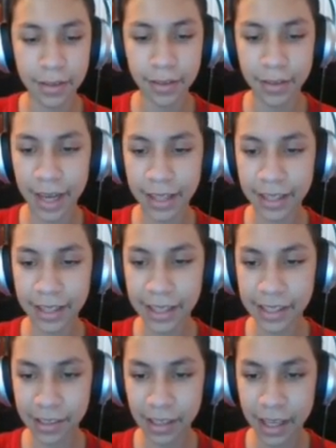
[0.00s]
Okay, I think I
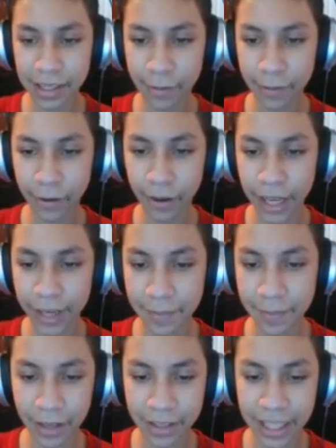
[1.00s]
just lost it for our
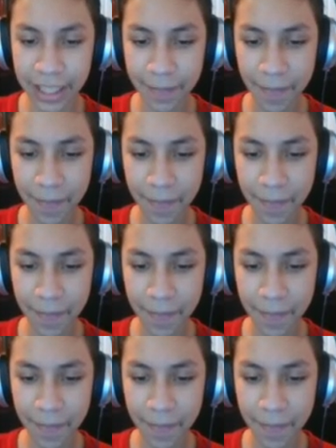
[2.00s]
game, our team.